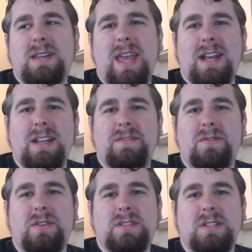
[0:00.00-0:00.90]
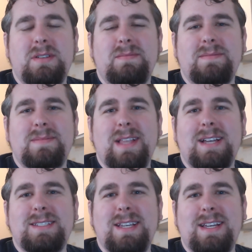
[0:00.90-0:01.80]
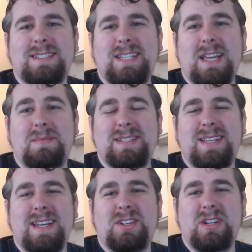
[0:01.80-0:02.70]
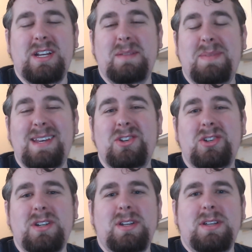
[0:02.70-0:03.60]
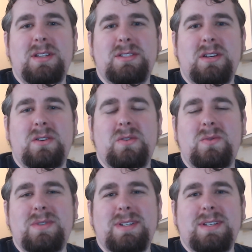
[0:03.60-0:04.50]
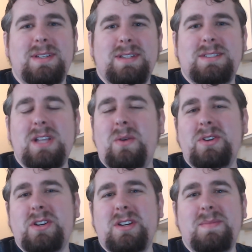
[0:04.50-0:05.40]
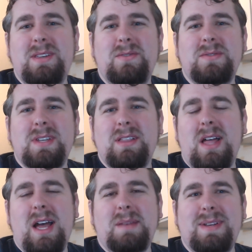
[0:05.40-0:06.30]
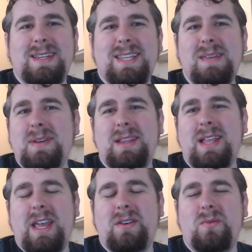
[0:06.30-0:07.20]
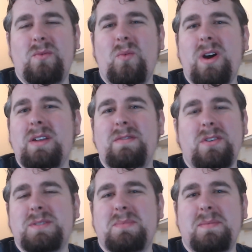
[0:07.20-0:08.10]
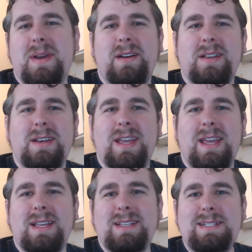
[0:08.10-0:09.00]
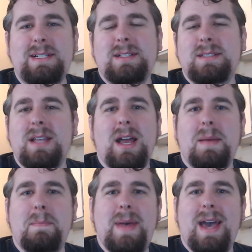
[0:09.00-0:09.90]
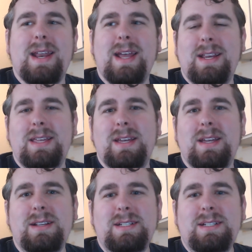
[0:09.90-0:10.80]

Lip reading: handy for some last-second stabilization in a pinch. So it's not one you're going to be using a lot, but keeping like one of those prepared a day, not a bad idea.